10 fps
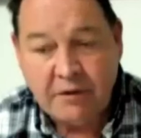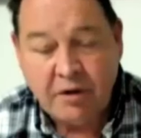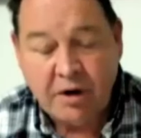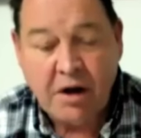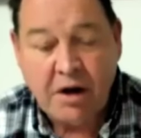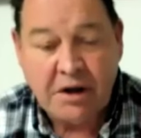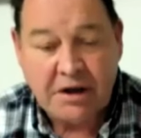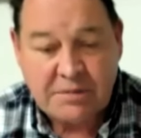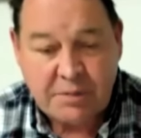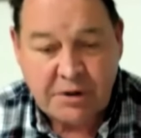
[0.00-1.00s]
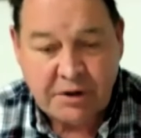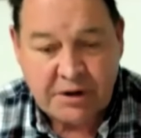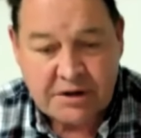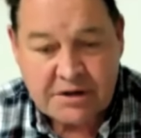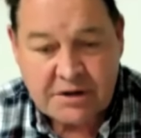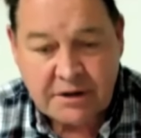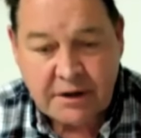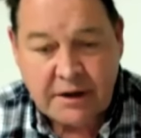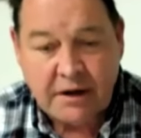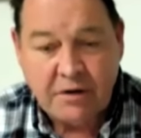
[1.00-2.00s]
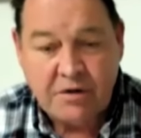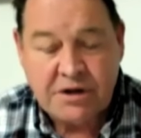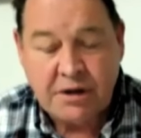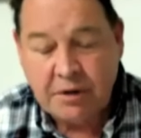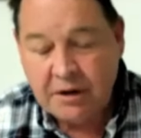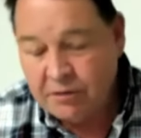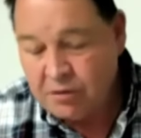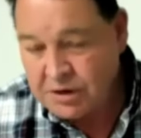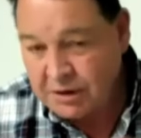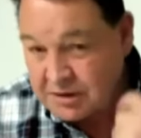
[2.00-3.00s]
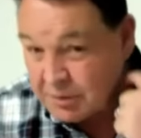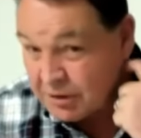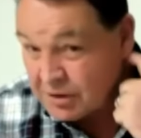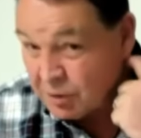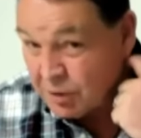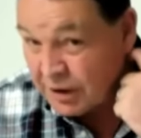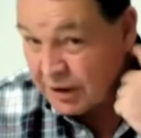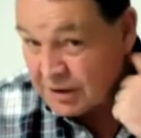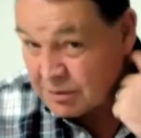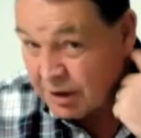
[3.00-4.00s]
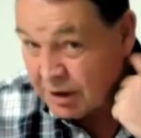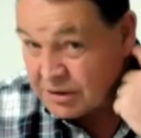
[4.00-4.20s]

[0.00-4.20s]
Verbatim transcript: not only experienced uh, losing it, but they've also experienced winning it as well.